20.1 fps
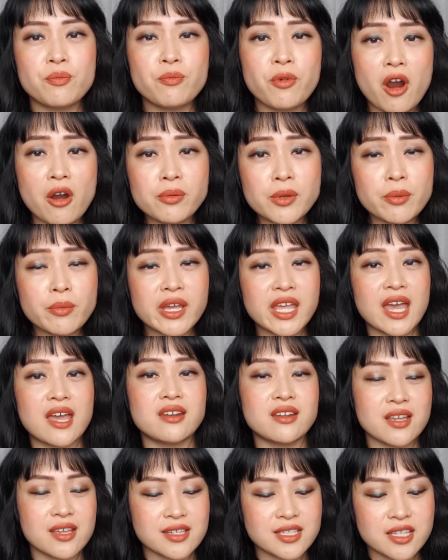The problem
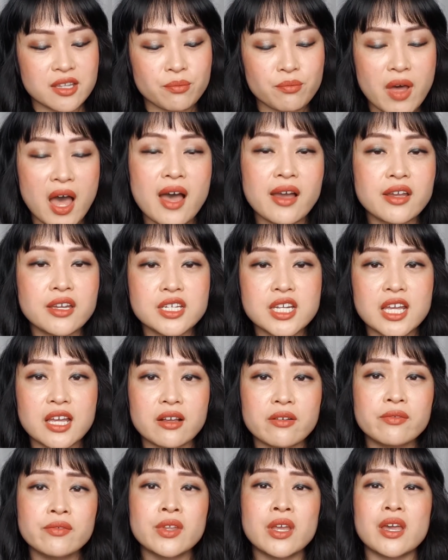again is the
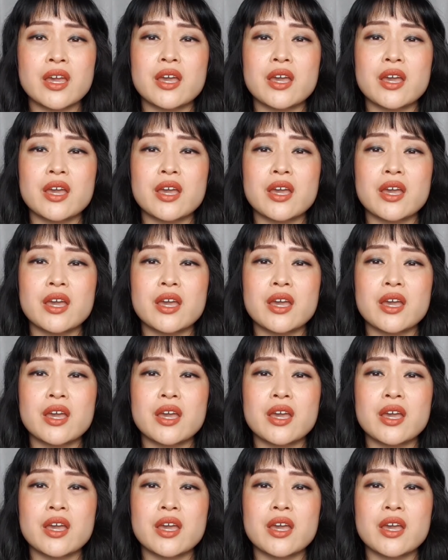marketing.